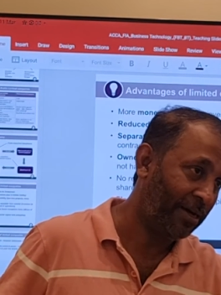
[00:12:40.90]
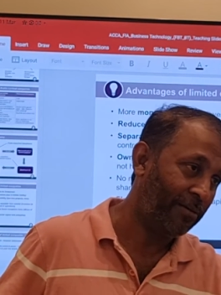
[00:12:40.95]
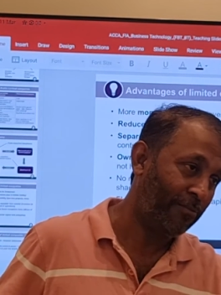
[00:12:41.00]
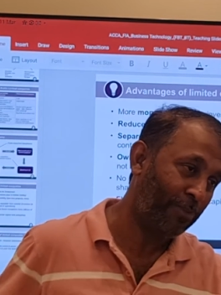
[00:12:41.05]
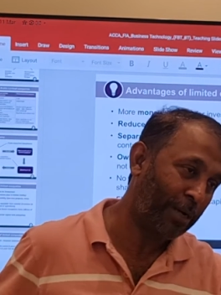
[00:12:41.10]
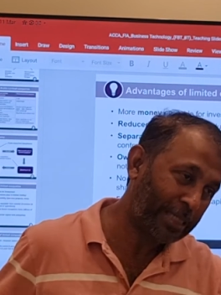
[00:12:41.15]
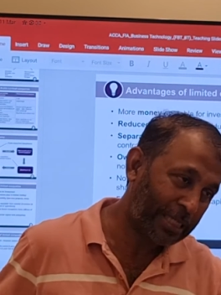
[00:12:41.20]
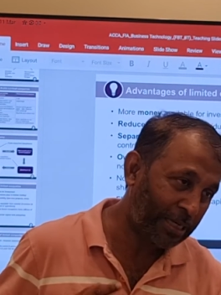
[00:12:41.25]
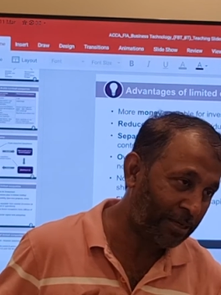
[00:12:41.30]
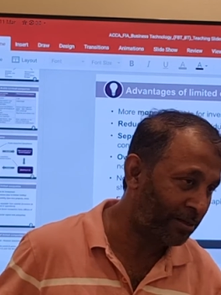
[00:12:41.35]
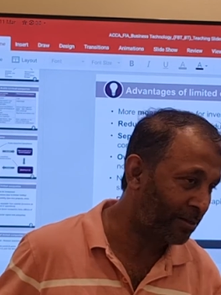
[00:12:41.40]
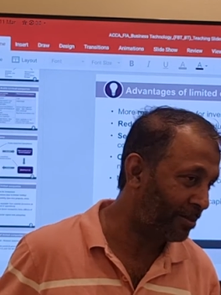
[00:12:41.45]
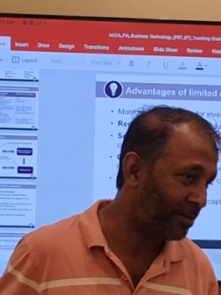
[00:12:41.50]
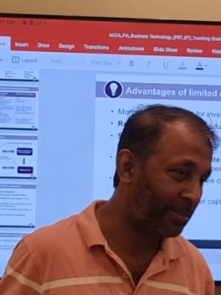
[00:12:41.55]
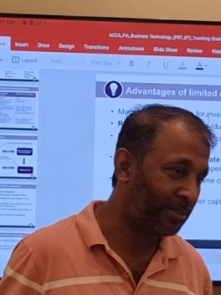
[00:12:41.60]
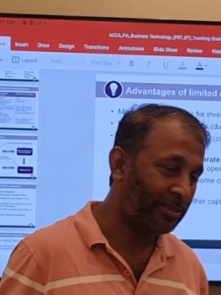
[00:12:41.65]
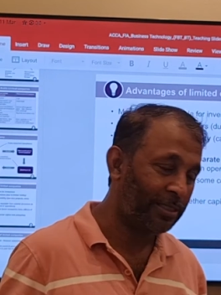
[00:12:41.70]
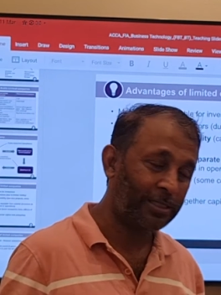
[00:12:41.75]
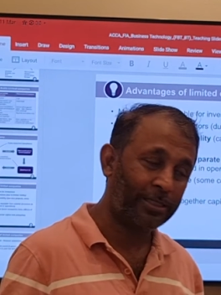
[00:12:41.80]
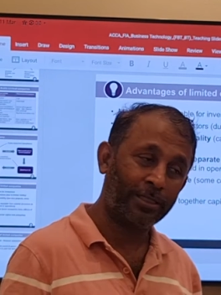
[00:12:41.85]
But in
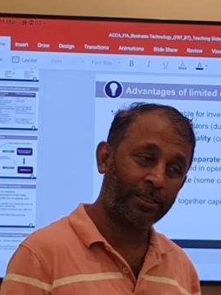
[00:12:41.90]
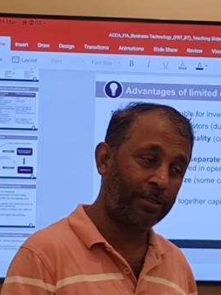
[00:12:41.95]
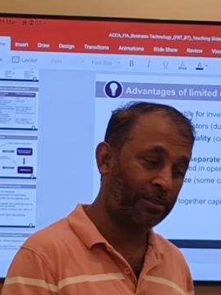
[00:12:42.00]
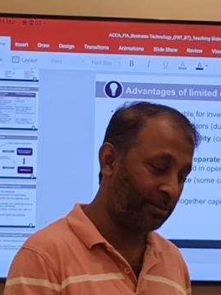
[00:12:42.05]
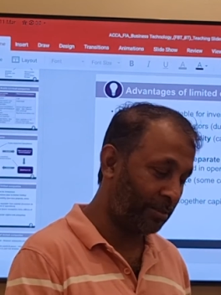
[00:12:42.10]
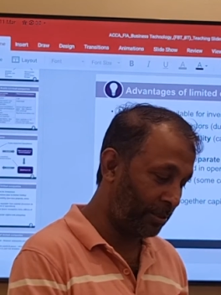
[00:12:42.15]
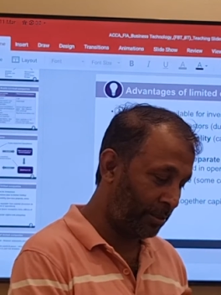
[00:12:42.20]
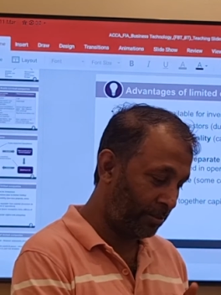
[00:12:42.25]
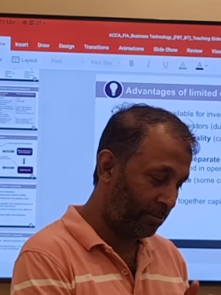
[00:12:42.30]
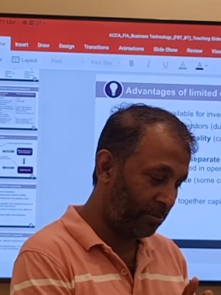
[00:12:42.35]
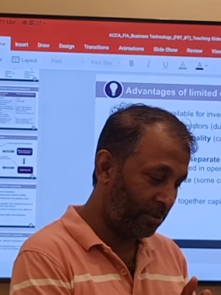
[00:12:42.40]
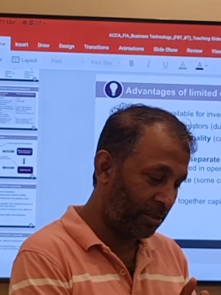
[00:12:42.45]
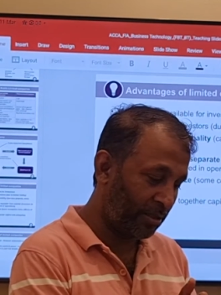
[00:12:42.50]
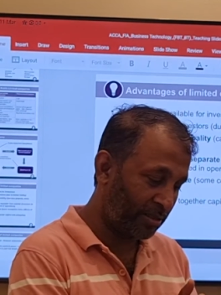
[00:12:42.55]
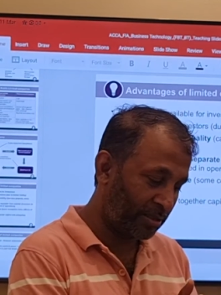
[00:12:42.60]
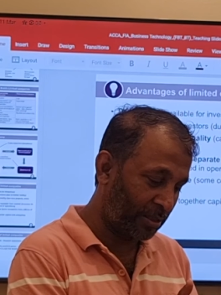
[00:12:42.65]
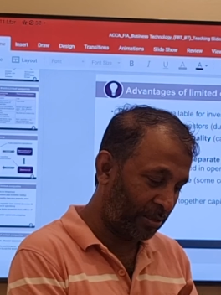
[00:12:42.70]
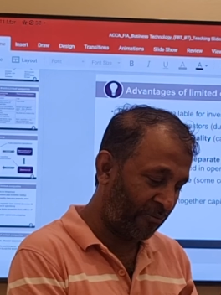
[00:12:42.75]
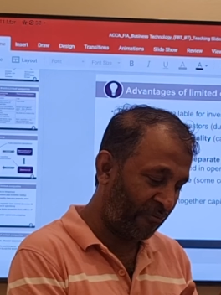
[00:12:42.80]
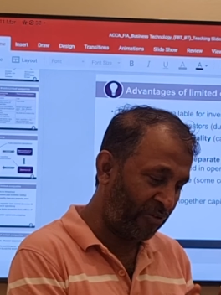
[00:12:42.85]

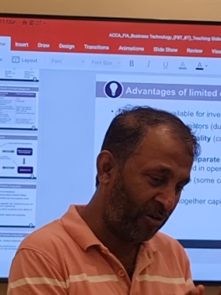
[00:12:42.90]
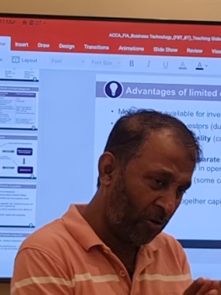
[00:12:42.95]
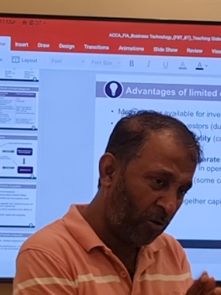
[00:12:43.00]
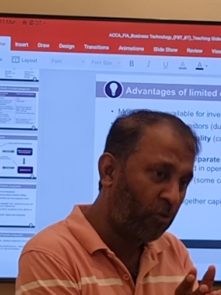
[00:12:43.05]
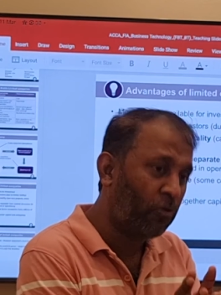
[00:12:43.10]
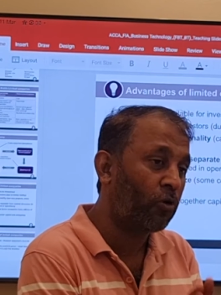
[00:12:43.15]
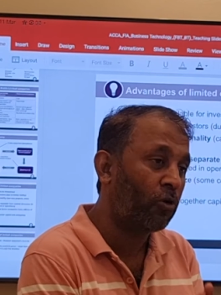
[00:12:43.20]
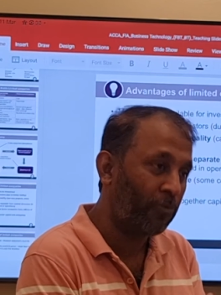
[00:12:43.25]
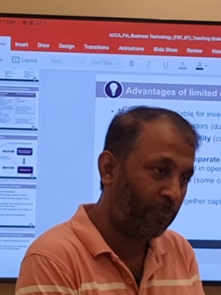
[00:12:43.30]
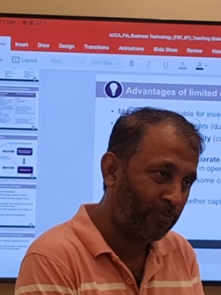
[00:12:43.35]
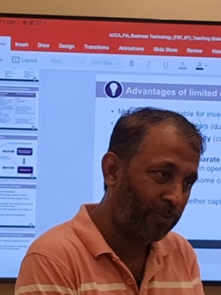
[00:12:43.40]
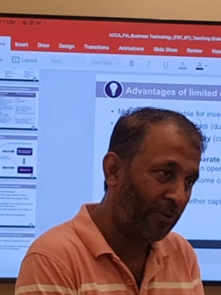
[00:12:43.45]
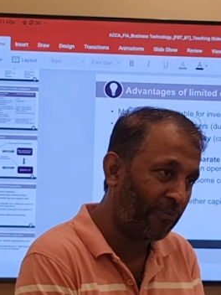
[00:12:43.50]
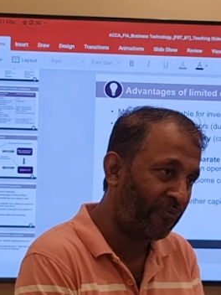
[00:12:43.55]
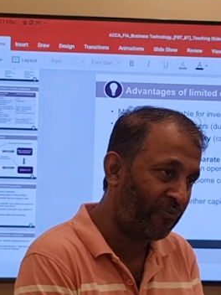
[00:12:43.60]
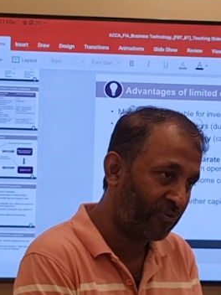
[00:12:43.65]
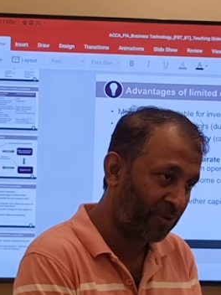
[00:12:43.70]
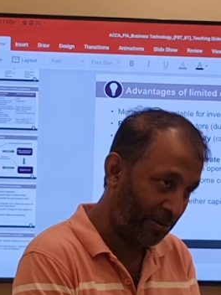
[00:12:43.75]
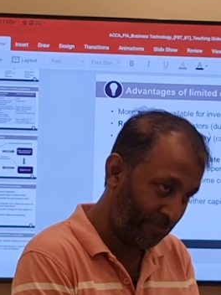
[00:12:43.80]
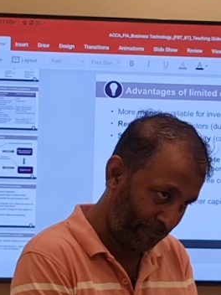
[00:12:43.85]
a few group
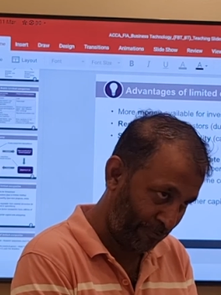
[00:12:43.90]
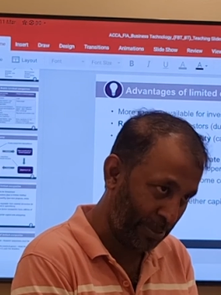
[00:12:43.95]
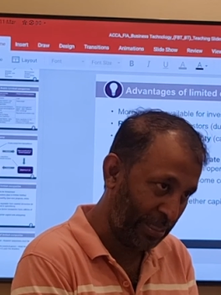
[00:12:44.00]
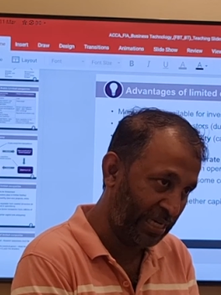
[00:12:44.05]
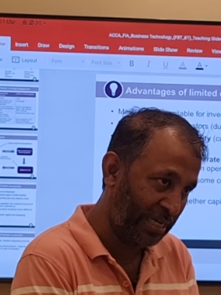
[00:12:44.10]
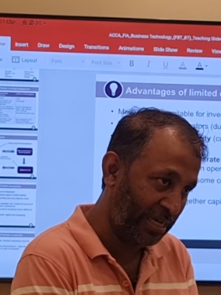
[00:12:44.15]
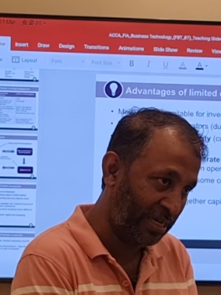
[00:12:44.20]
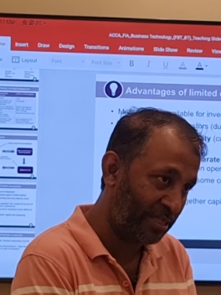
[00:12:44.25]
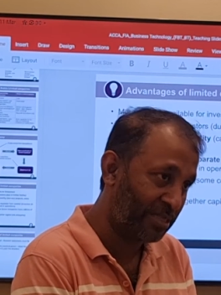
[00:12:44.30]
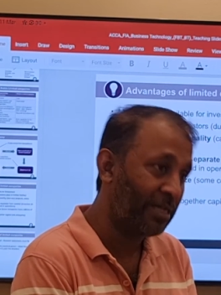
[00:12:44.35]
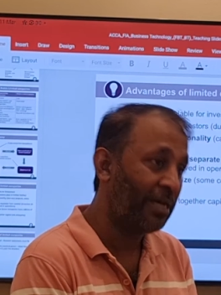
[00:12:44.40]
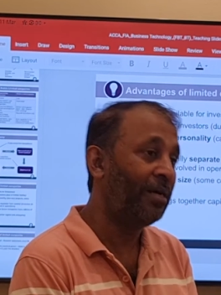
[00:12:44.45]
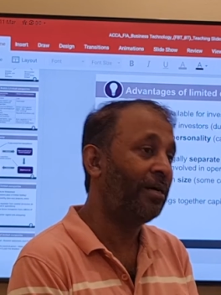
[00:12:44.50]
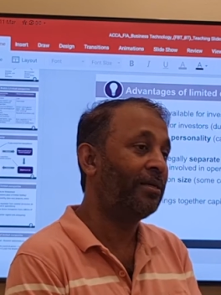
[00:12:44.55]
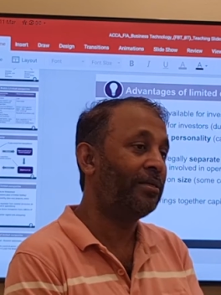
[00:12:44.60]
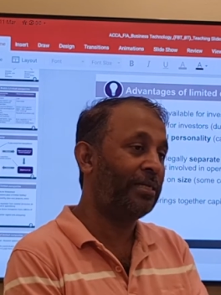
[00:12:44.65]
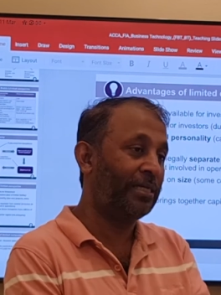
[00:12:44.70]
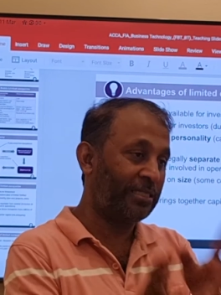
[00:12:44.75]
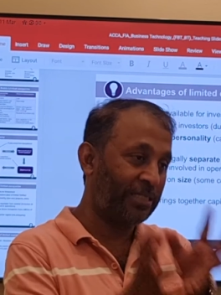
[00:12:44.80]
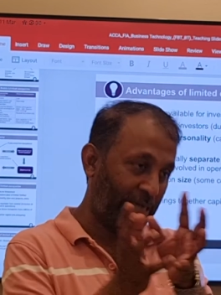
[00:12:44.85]
of companies,
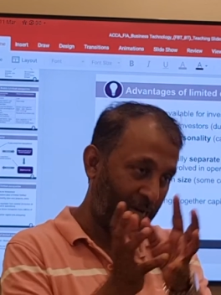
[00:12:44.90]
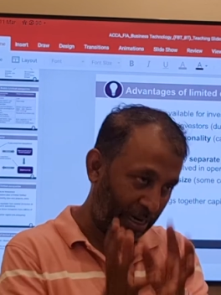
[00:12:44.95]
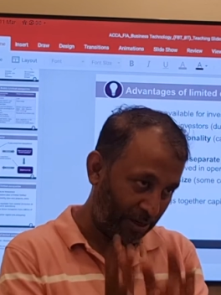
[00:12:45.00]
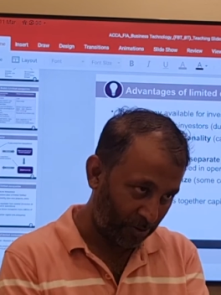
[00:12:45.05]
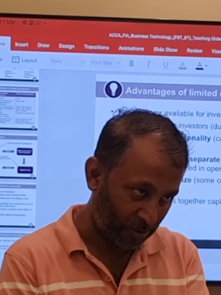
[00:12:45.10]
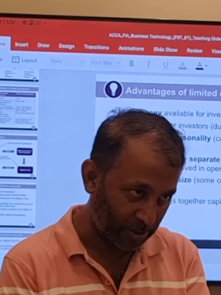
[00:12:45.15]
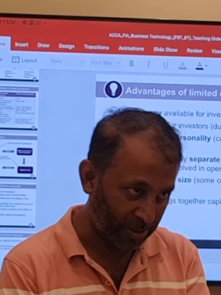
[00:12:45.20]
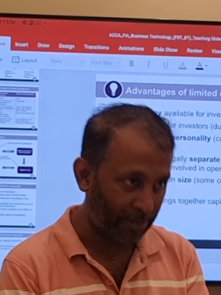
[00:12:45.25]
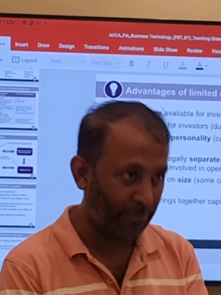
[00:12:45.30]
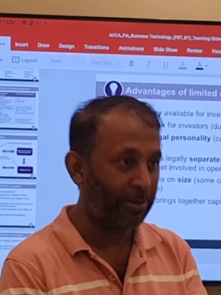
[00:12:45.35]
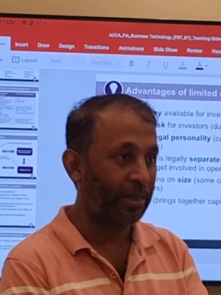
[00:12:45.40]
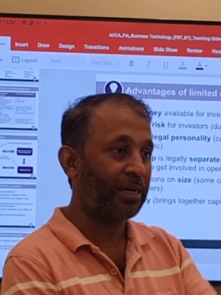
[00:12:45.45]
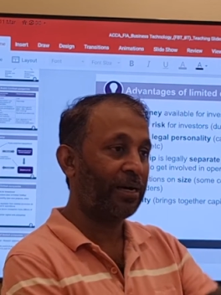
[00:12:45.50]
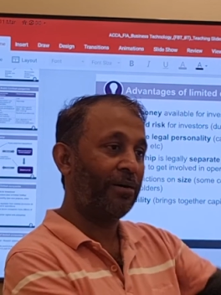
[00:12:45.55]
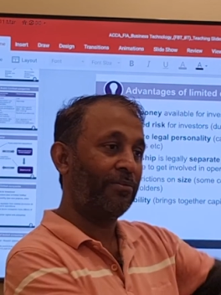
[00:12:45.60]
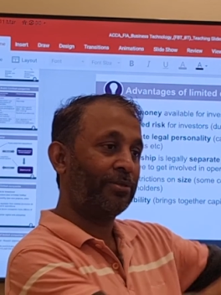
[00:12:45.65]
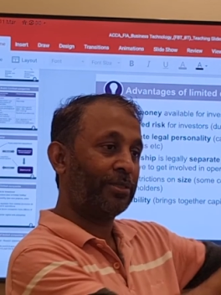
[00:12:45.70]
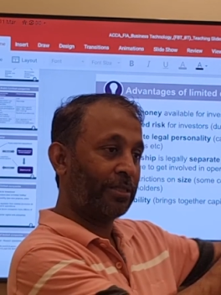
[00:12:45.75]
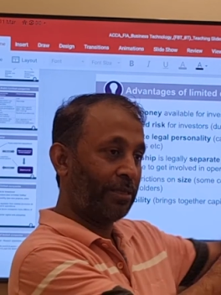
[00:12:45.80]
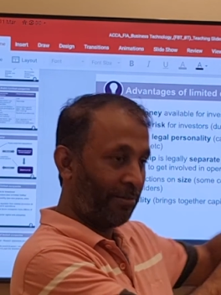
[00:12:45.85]
the shareholder
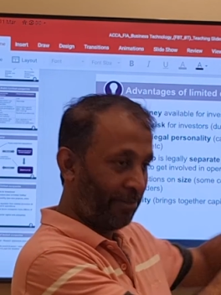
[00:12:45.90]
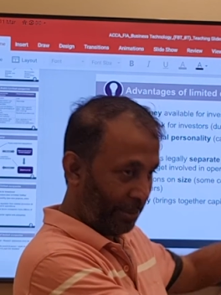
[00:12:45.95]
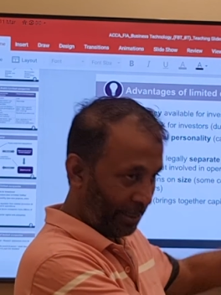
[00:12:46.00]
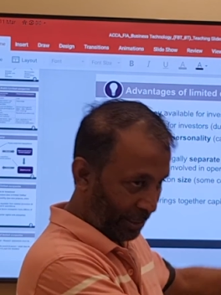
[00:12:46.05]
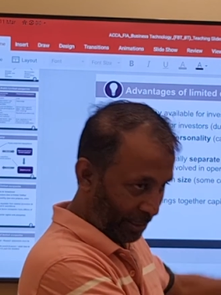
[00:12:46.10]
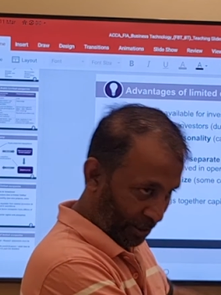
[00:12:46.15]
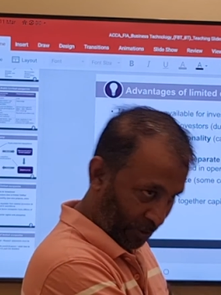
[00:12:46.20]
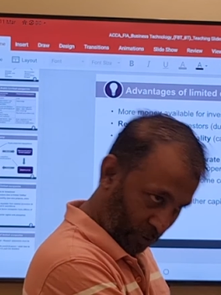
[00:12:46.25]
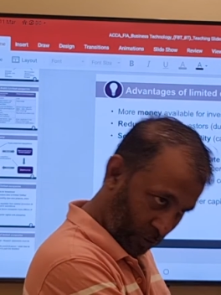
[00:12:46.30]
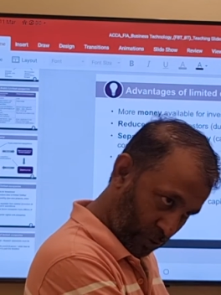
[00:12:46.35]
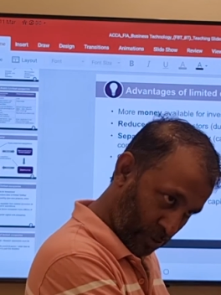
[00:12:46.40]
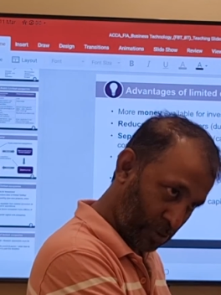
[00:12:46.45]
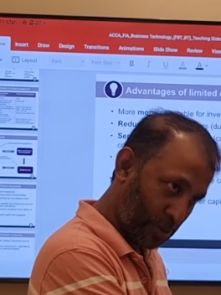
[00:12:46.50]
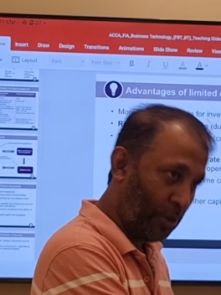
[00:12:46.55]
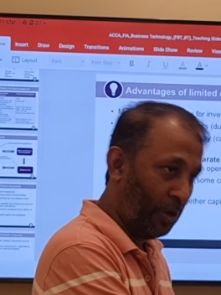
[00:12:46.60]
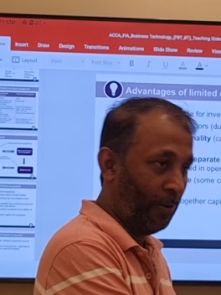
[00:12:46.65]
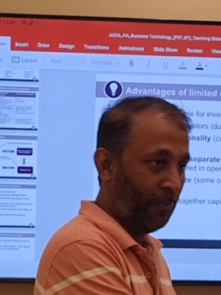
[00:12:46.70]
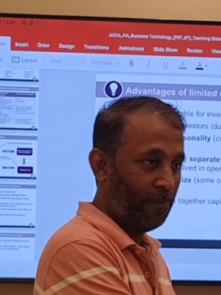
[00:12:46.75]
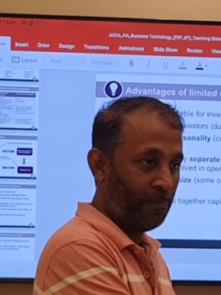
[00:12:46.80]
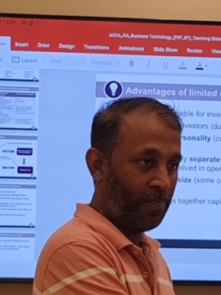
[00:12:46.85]
becomes the manager
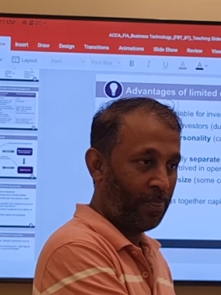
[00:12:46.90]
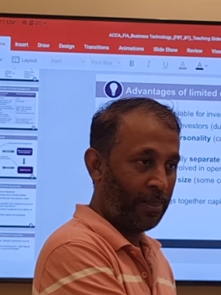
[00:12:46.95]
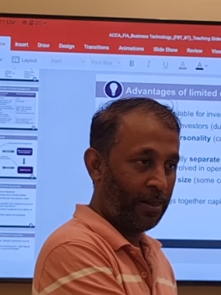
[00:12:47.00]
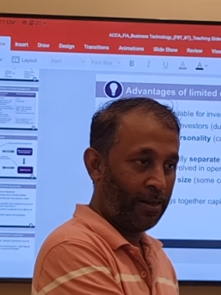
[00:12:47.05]
also.